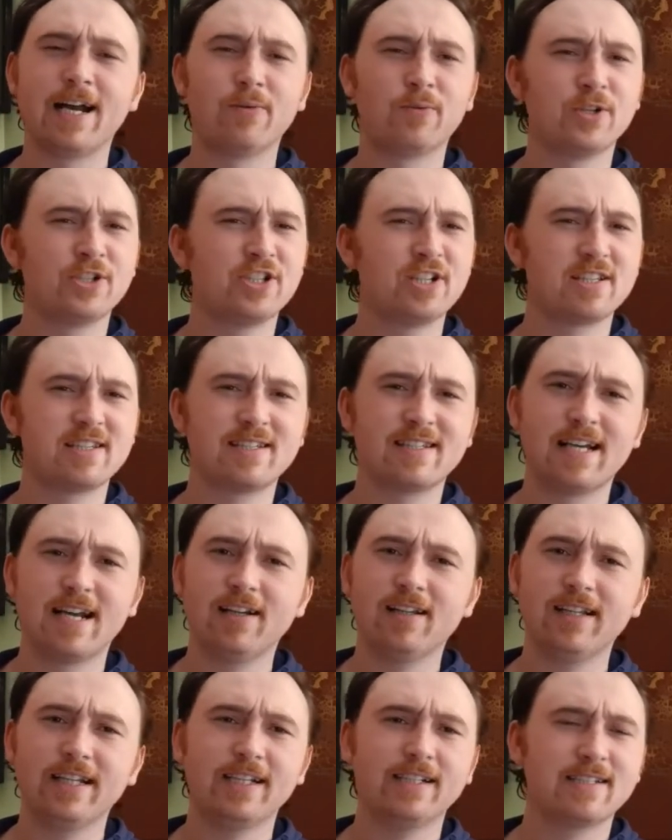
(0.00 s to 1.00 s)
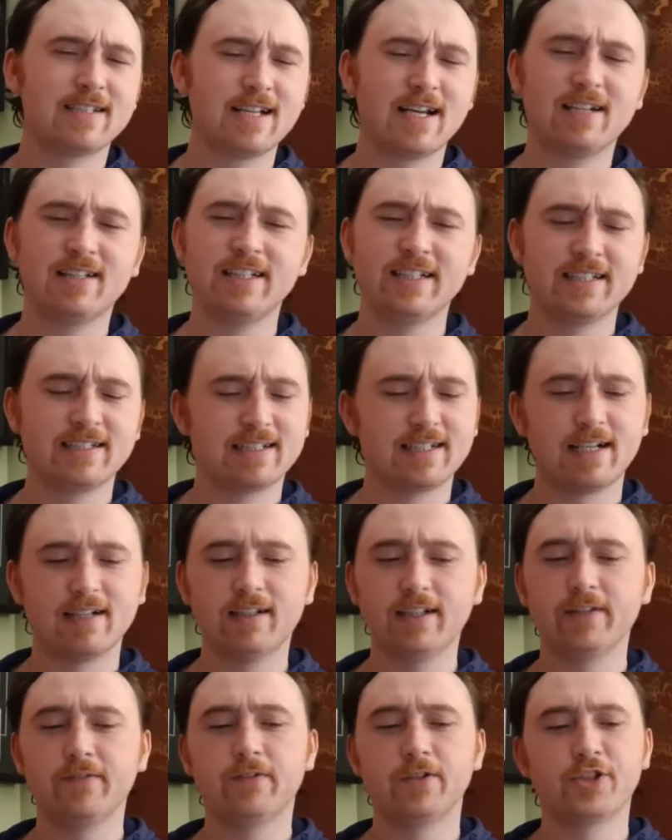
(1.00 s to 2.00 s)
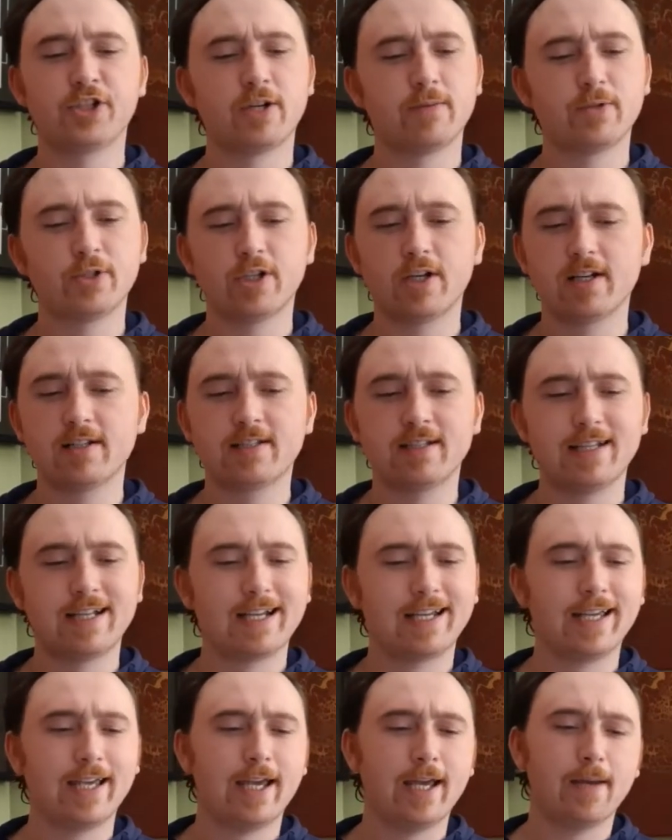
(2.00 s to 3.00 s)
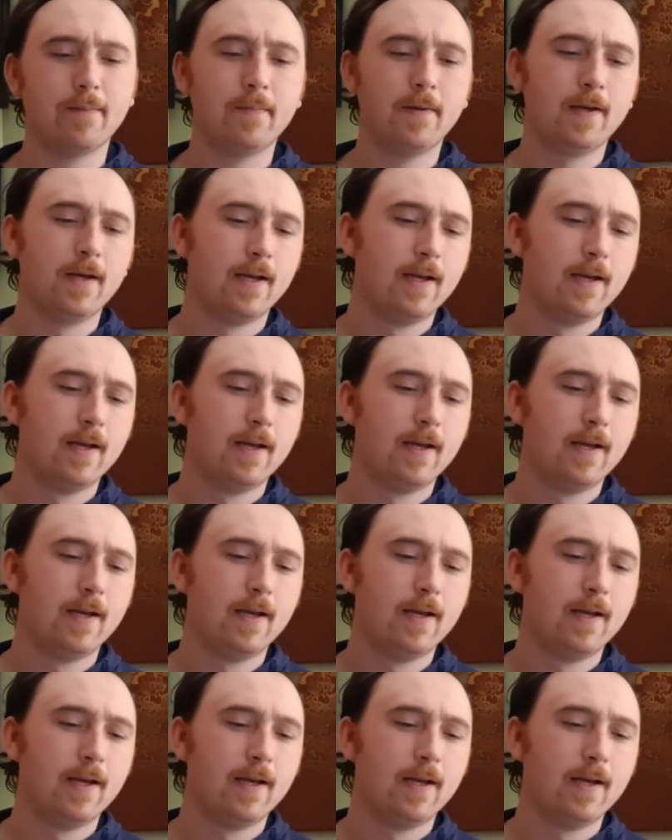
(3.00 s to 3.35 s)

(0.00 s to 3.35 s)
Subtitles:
And we're just settling for jump shots in that game.